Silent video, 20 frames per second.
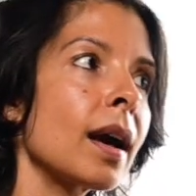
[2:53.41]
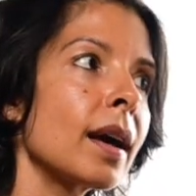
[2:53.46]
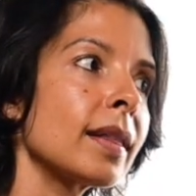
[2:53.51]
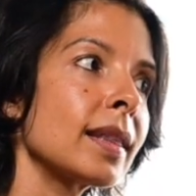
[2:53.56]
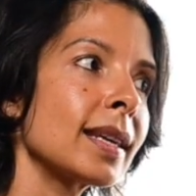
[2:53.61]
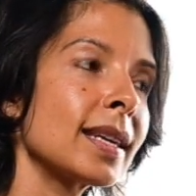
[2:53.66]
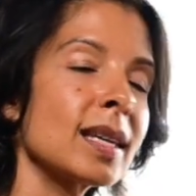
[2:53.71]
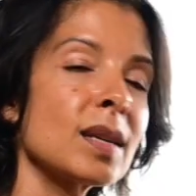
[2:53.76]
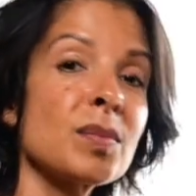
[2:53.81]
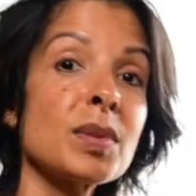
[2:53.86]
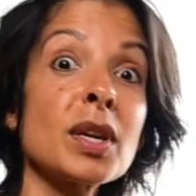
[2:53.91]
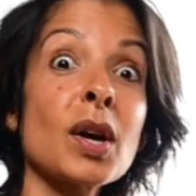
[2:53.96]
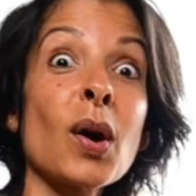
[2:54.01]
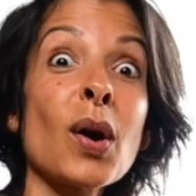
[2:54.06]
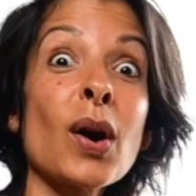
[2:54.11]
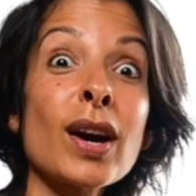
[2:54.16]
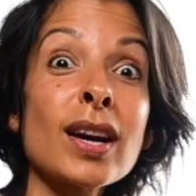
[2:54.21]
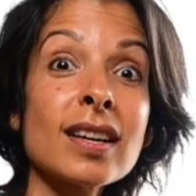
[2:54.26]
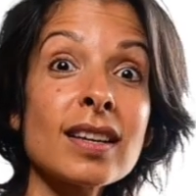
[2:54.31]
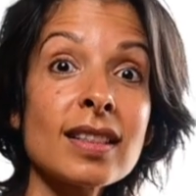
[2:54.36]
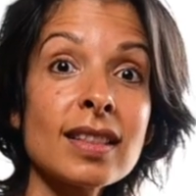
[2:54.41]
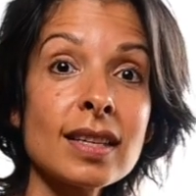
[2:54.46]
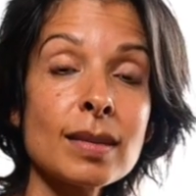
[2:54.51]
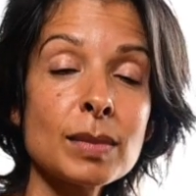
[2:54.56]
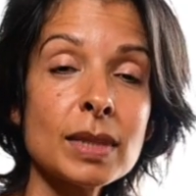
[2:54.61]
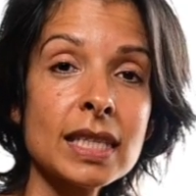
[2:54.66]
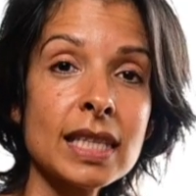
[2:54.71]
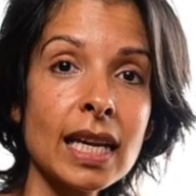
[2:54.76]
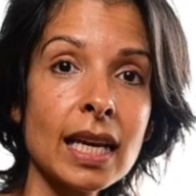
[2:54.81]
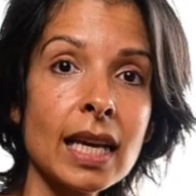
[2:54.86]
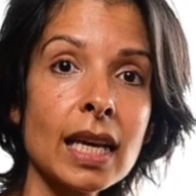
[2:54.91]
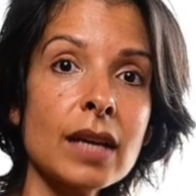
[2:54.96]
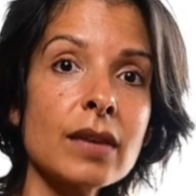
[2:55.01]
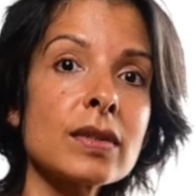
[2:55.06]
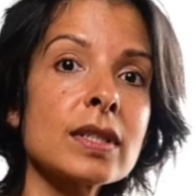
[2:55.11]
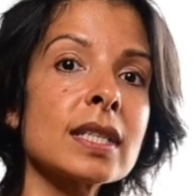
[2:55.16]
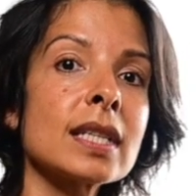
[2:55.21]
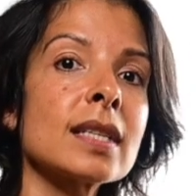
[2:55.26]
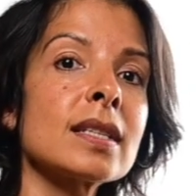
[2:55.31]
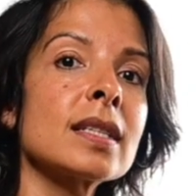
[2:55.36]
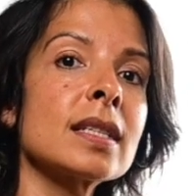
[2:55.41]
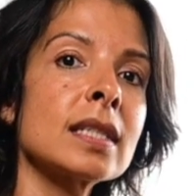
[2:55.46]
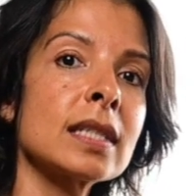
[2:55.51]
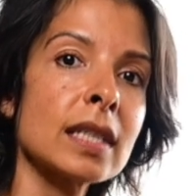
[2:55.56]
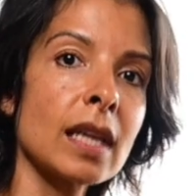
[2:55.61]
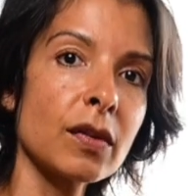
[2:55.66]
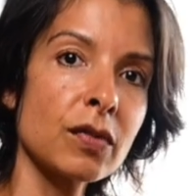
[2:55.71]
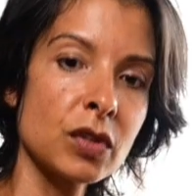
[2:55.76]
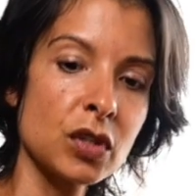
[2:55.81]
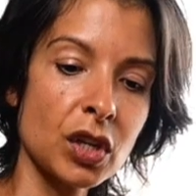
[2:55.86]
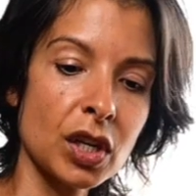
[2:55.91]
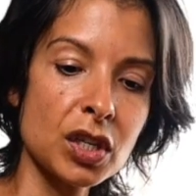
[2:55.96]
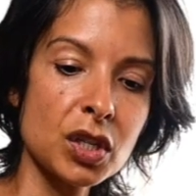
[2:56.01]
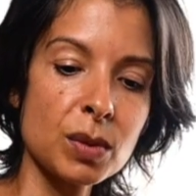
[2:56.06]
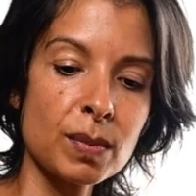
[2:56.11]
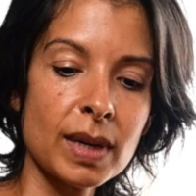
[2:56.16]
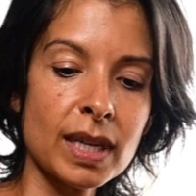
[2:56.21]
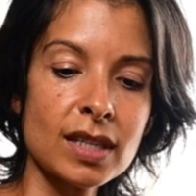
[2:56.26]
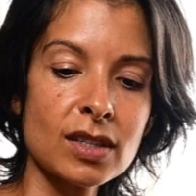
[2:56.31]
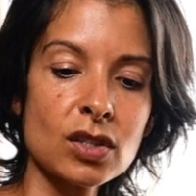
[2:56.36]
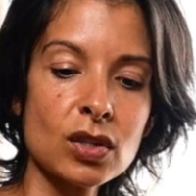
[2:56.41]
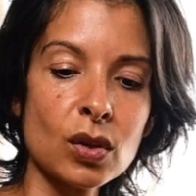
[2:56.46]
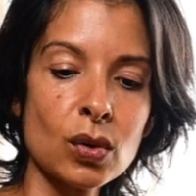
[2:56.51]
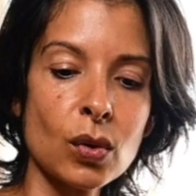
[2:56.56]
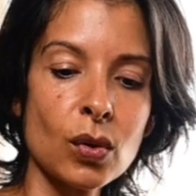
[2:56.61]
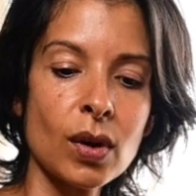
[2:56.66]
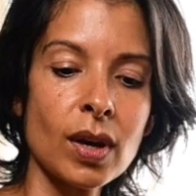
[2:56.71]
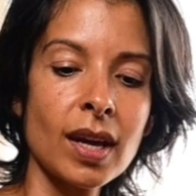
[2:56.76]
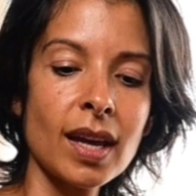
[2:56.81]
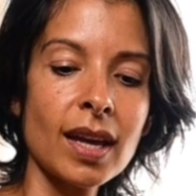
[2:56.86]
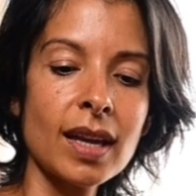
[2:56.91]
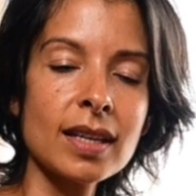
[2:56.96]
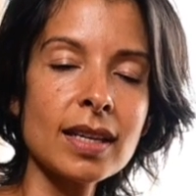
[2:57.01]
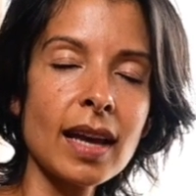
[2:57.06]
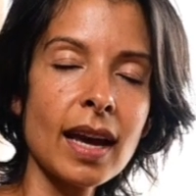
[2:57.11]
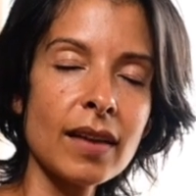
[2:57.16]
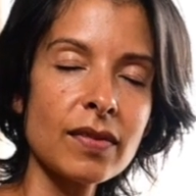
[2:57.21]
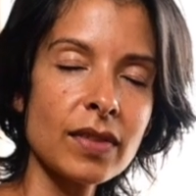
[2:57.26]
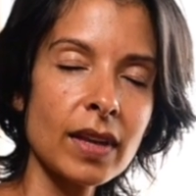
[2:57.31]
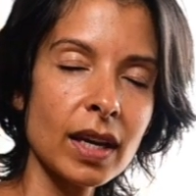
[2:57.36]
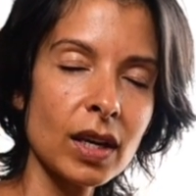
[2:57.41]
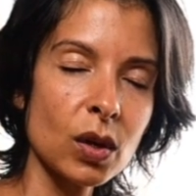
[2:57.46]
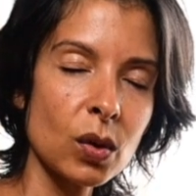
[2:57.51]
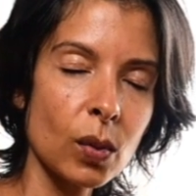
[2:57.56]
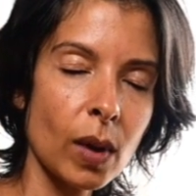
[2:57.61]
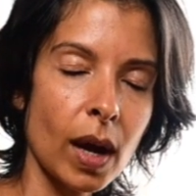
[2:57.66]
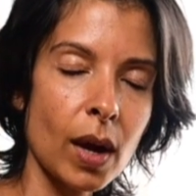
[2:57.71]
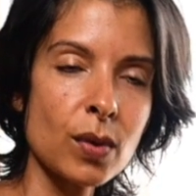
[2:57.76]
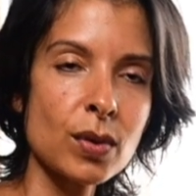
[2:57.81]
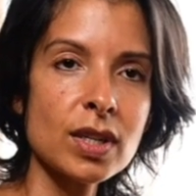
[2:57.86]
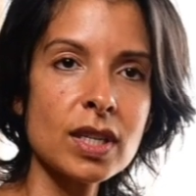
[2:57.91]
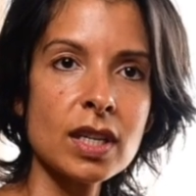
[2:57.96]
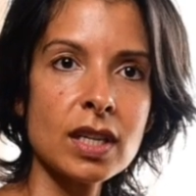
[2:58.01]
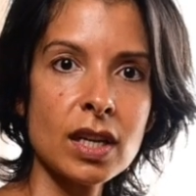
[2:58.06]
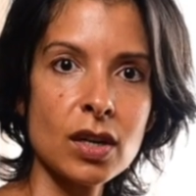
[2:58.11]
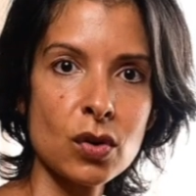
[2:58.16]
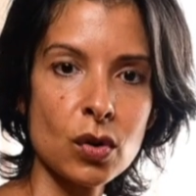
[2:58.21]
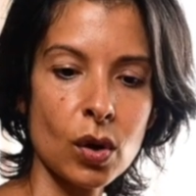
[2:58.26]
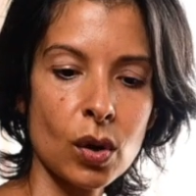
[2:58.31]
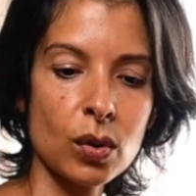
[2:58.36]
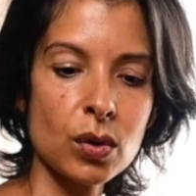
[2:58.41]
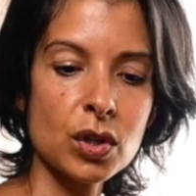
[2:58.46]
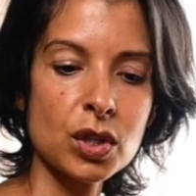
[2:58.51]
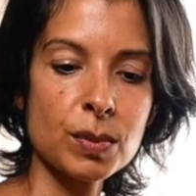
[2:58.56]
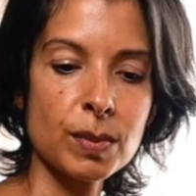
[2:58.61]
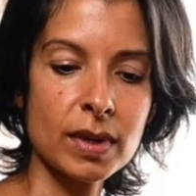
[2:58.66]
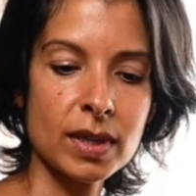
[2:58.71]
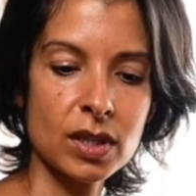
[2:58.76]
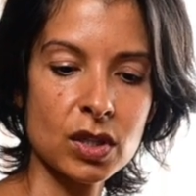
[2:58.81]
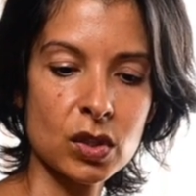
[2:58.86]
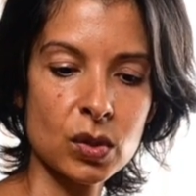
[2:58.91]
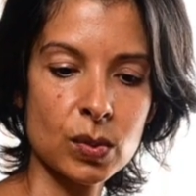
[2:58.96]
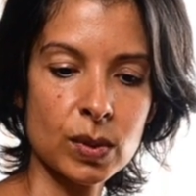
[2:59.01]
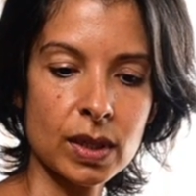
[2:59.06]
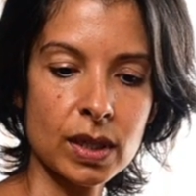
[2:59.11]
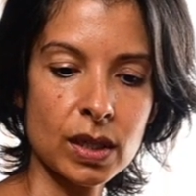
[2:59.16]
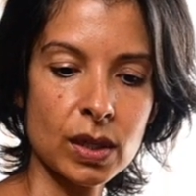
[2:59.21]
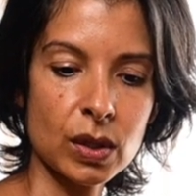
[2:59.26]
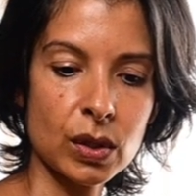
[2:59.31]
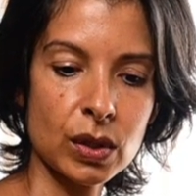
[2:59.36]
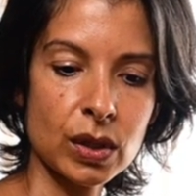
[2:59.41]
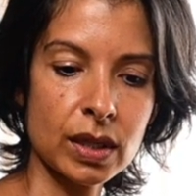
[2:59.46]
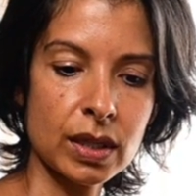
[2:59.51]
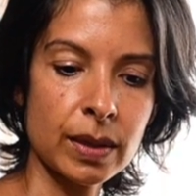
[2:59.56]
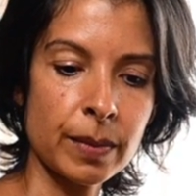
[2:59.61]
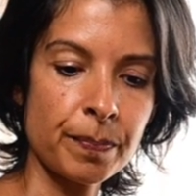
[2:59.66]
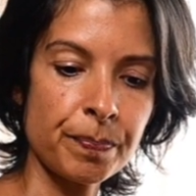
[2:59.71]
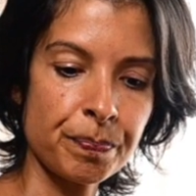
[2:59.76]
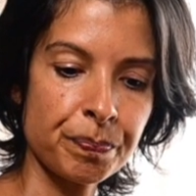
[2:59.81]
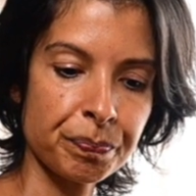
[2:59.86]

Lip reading: They can be hard on themselves and self-judgment. So to have that grounded, the nourishment is really good.